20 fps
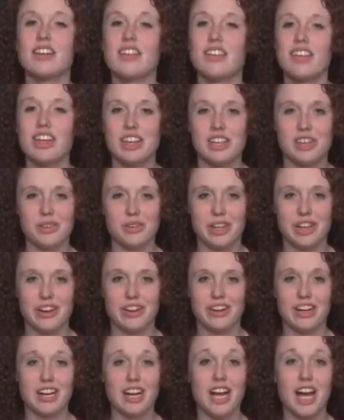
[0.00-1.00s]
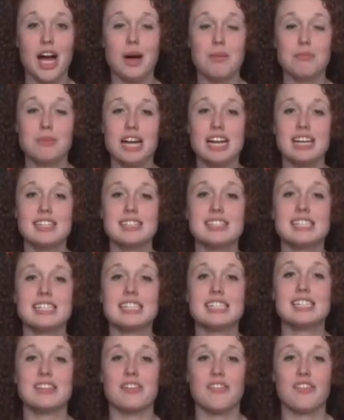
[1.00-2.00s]
Thank you, Kieran. Up next
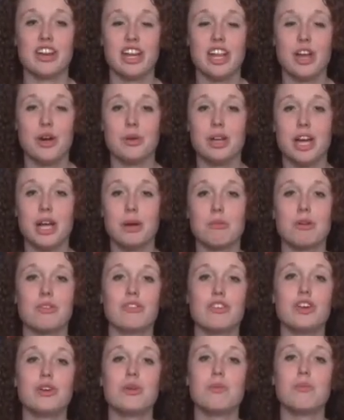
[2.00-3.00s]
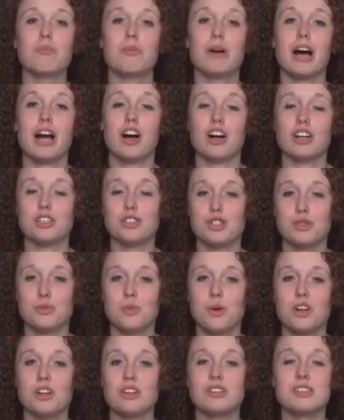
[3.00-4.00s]
is the video game review by Austin
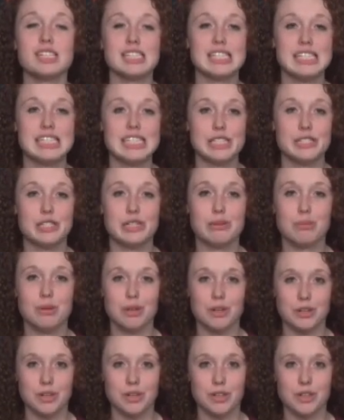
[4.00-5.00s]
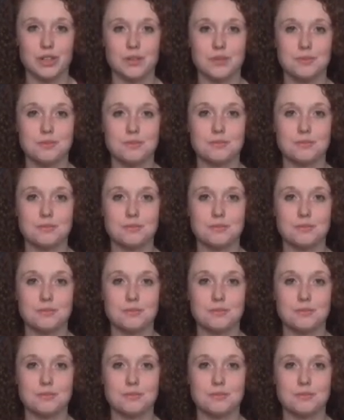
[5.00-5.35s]
Waters and Dylan Parker.